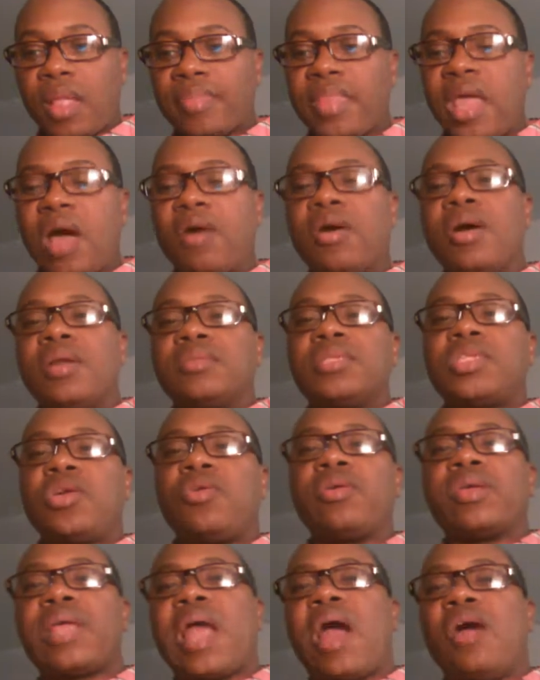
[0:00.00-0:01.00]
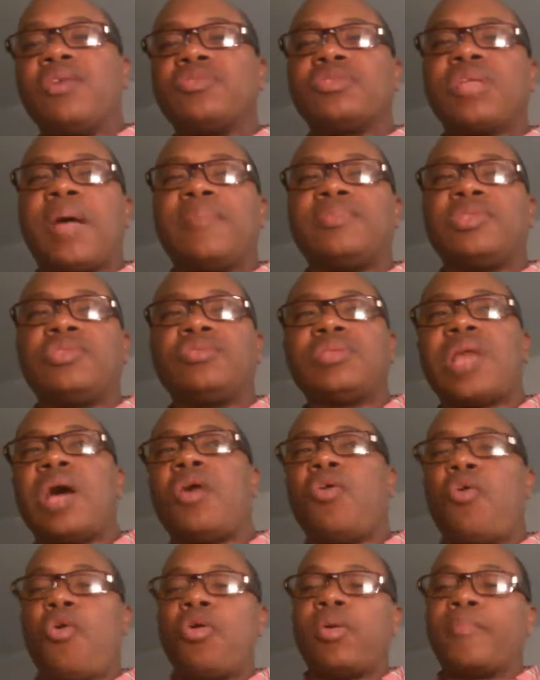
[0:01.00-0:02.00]
Now, certain characters I'm still
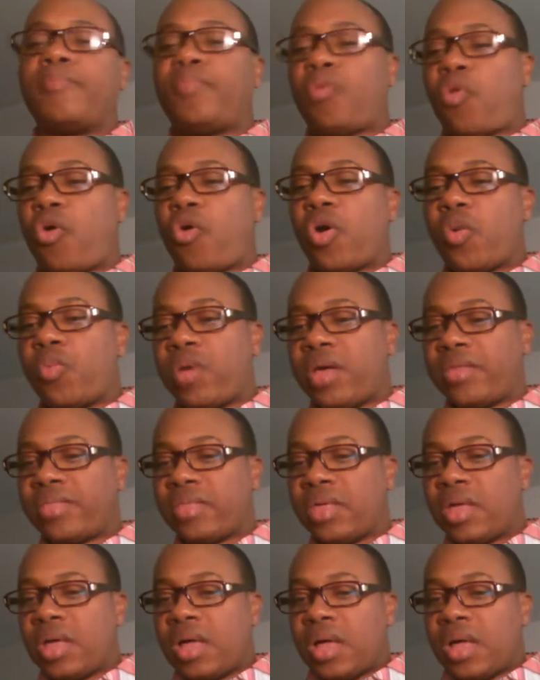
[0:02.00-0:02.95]
not on board with.